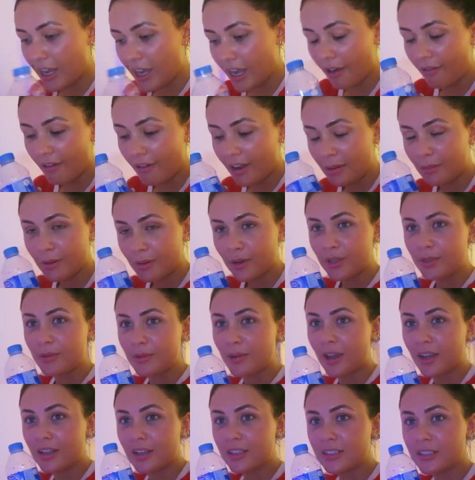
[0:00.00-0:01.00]
Get ready because
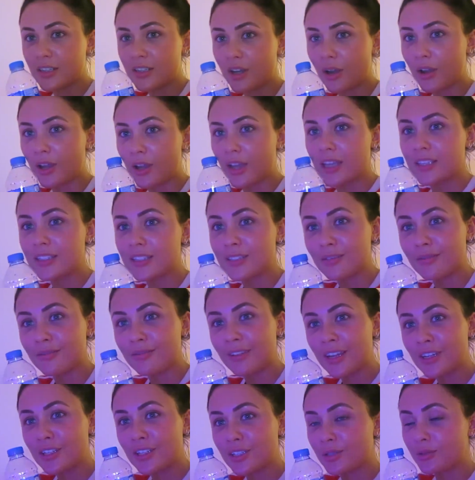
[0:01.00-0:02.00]
we're going to go and get some
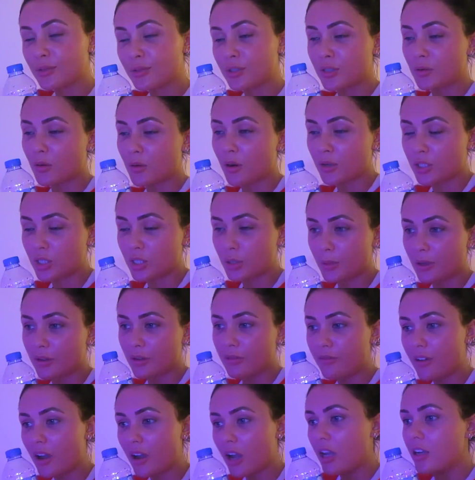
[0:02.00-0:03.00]
facials tomorrow. It should be
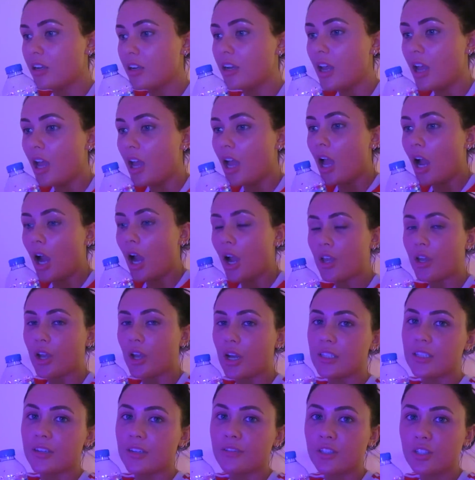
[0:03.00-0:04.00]
fun. Hope you
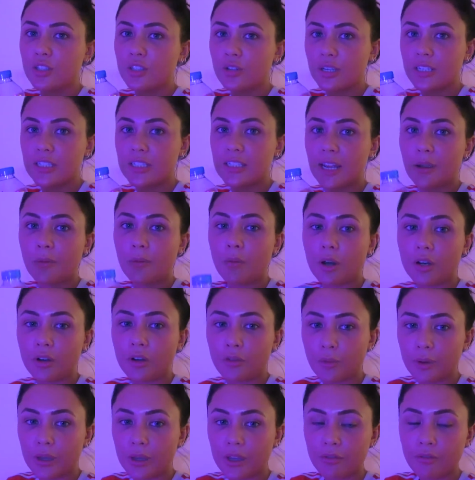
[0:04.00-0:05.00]
guys have enjoyed day one
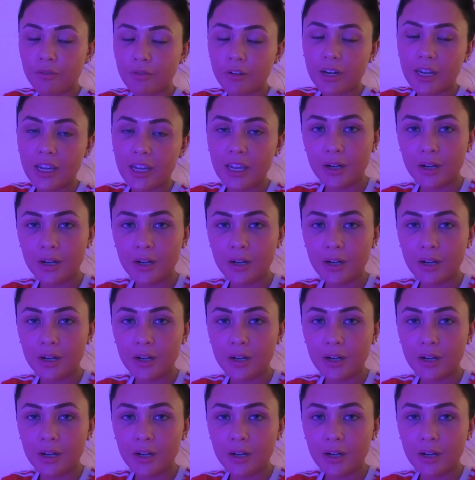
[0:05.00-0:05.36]
of week three,